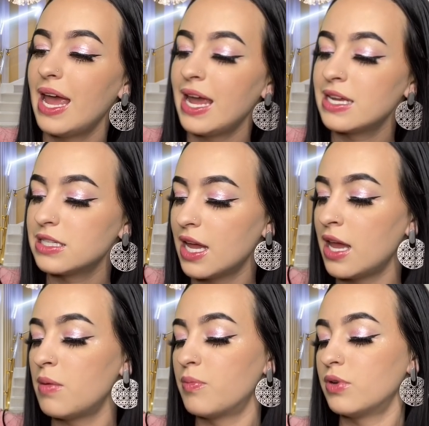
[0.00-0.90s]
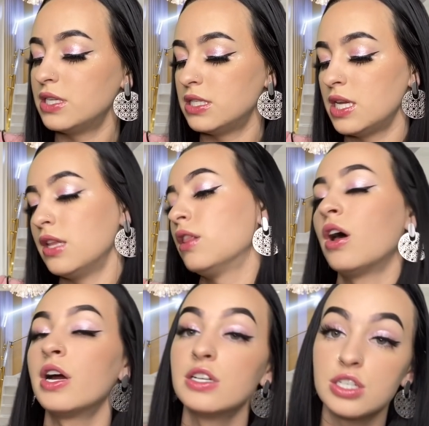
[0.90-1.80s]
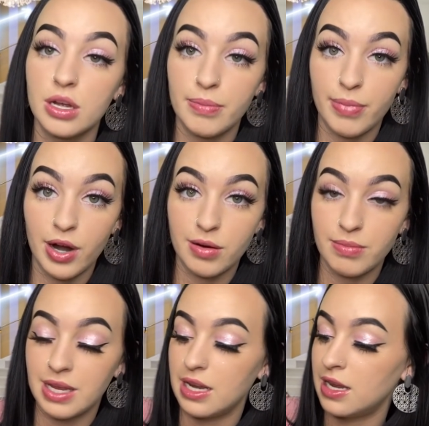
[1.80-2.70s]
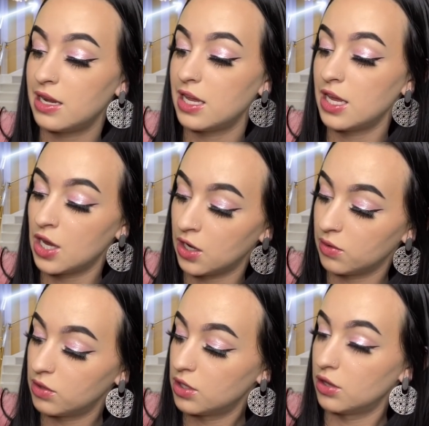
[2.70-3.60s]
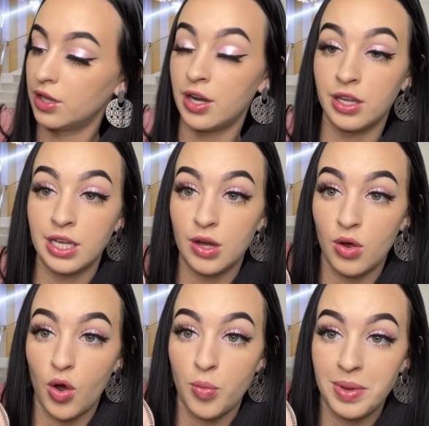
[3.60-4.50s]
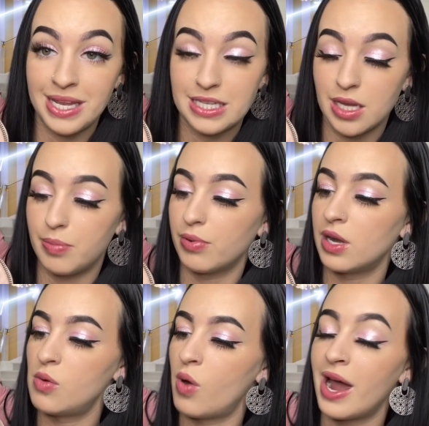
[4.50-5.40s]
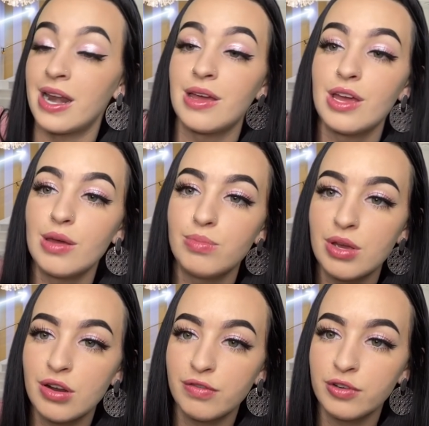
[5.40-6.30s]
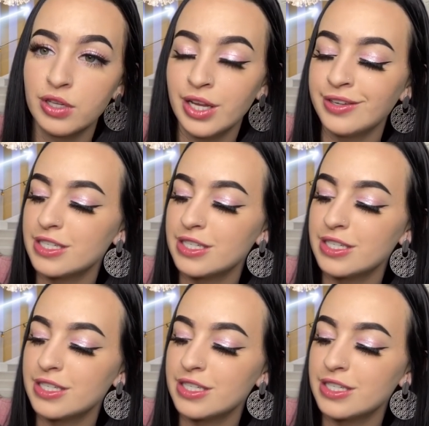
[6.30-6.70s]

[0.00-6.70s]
and a pretty large compartment in here. Literally, you can open this up pretty wide. Beautiful little